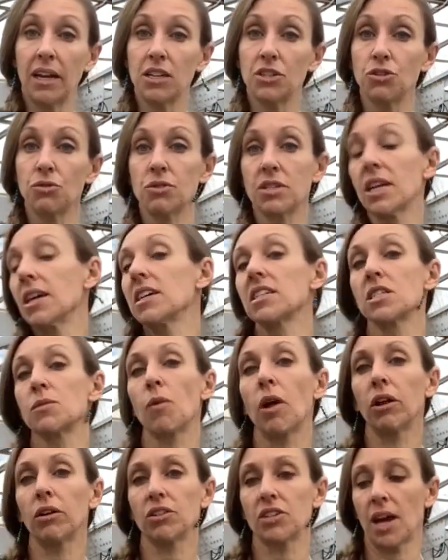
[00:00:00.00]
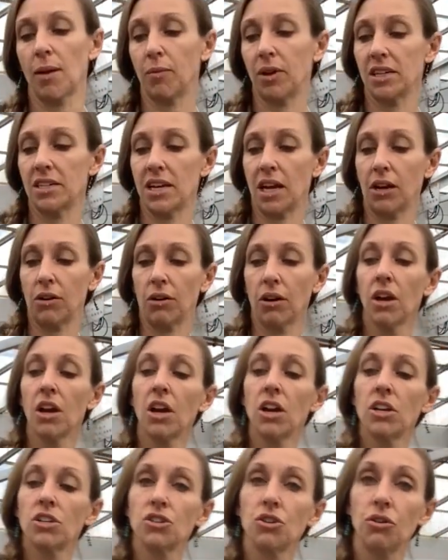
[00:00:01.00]
is using a smaller type container.
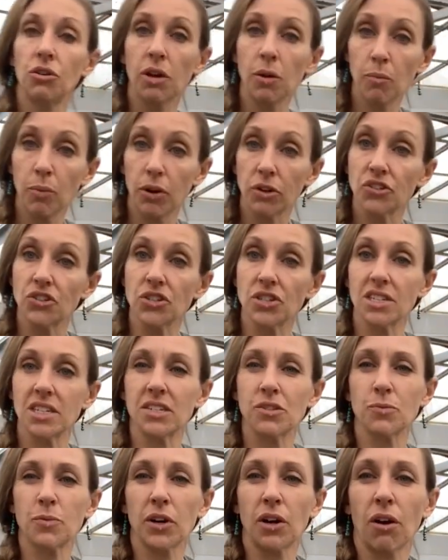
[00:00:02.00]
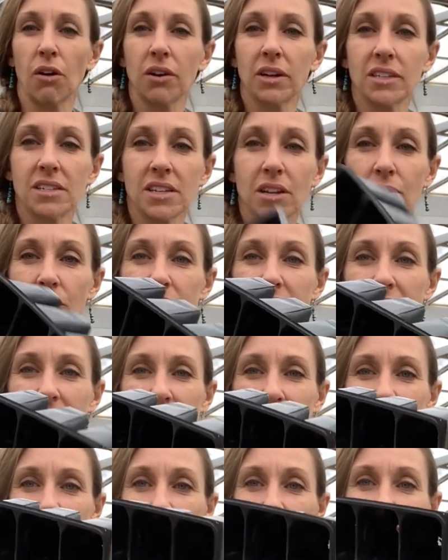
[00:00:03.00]
So you can purchase these from the garden center. This is
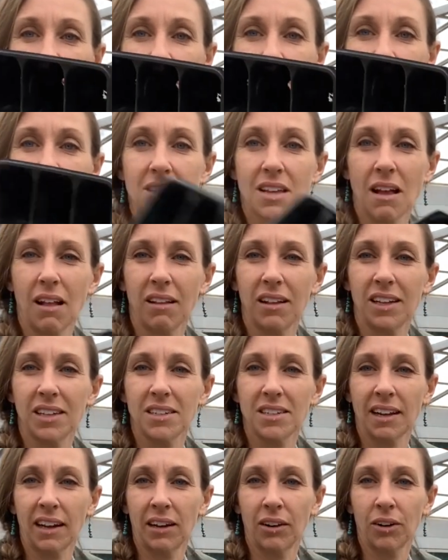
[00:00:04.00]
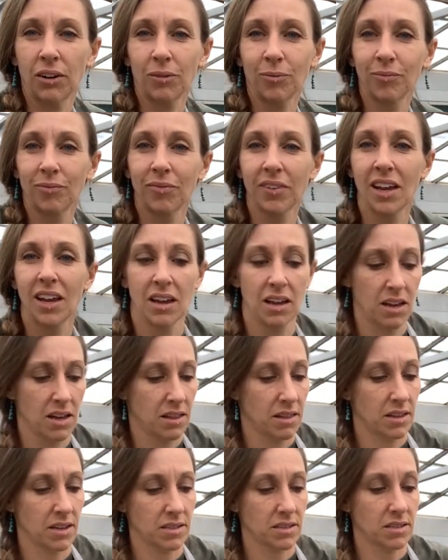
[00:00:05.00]
a 6-cell container.
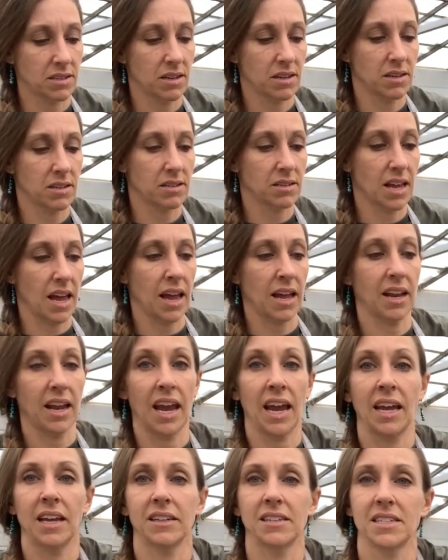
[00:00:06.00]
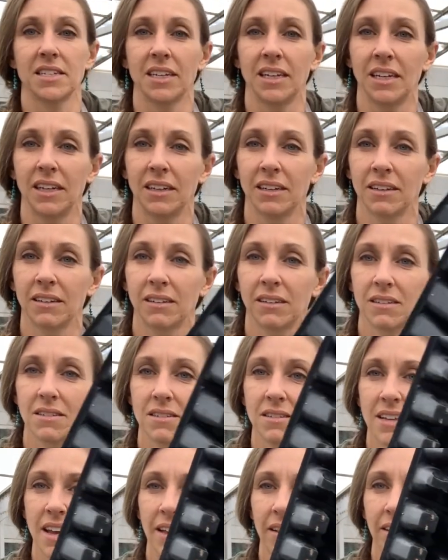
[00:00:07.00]
This is an
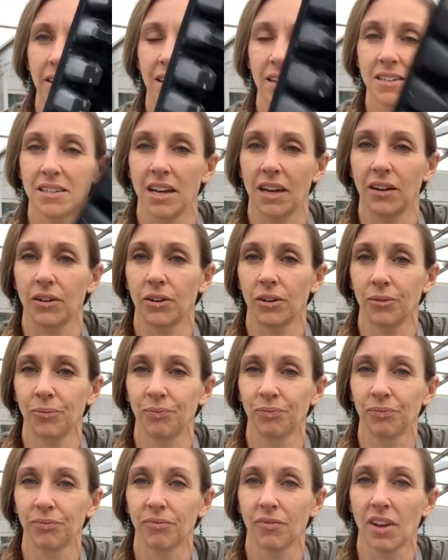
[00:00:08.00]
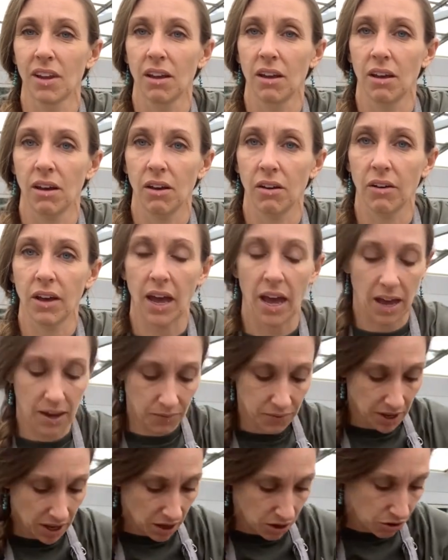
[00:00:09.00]
18-cell container.
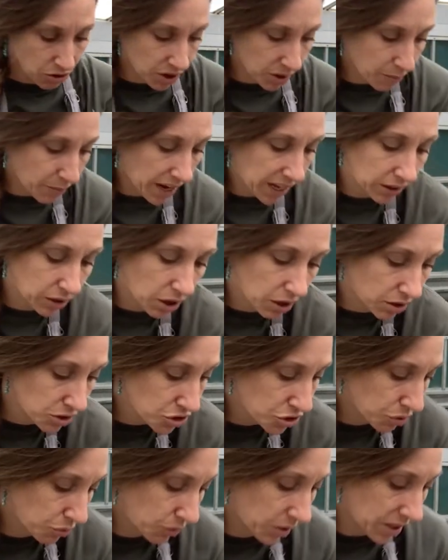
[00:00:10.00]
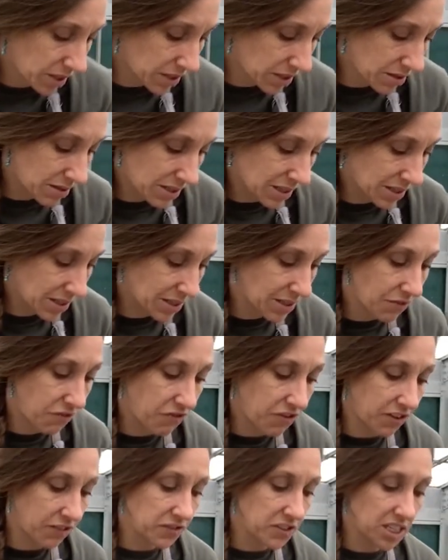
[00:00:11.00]
Okay, you can buy larger ones. This is a
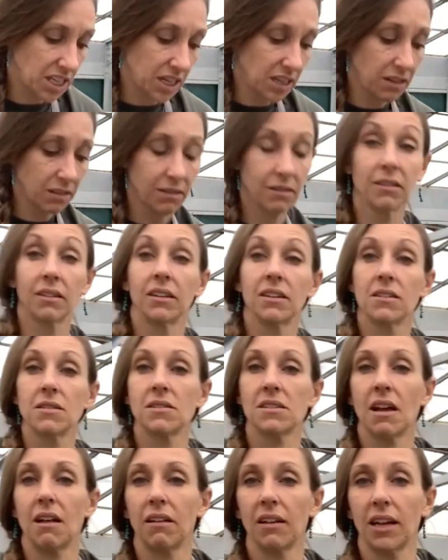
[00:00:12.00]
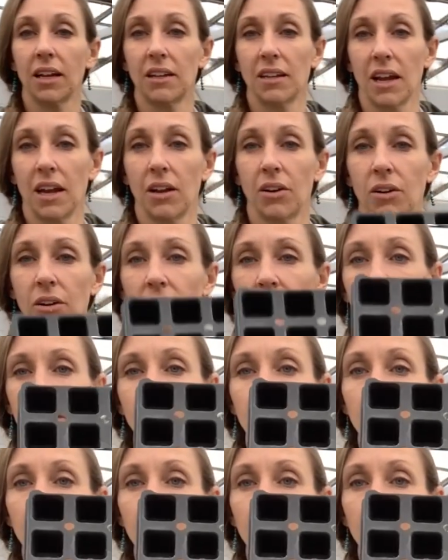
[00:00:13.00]
50-cell container.